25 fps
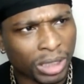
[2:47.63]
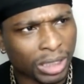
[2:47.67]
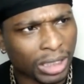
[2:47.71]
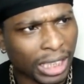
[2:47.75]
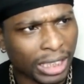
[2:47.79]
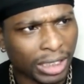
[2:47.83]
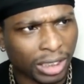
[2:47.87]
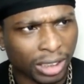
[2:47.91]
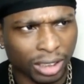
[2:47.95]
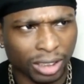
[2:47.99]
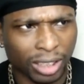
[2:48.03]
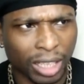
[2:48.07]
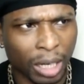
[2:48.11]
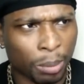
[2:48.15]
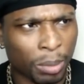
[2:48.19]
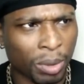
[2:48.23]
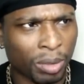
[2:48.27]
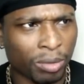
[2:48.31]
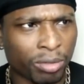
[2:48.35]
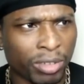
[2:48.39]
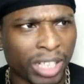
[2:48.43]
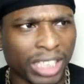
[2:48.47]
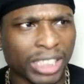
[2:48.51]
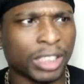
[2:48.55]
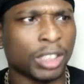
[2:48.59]
they should come and
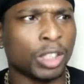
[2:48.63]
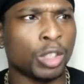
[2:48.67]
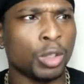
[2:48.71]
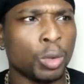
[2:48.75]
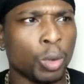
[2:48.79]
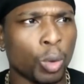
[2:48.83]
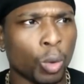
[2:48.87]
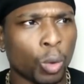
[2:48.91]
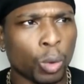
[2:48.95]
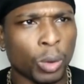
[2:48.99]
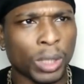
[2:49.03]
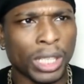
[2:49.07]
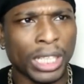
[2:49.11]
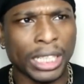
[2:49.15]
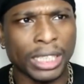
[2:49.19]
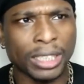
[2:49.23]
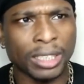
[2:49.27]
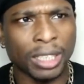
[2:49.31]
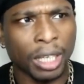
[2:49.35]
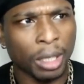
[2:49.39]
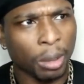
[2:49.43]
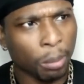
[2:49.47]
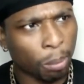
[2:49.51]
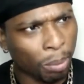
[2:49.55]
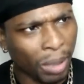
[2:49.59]
rescue all these
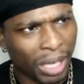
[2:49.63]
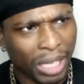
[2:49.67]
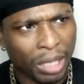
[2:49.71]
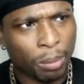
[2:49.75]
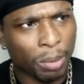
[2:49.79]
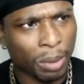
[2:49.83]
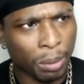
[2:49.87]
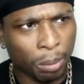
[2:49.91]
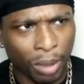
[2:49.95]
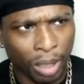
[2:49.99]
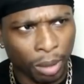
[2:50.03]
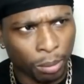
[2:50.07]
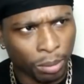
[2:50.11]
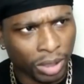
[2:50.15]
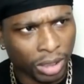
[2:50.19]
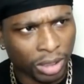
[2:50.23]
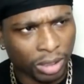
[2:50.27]
baby mamas?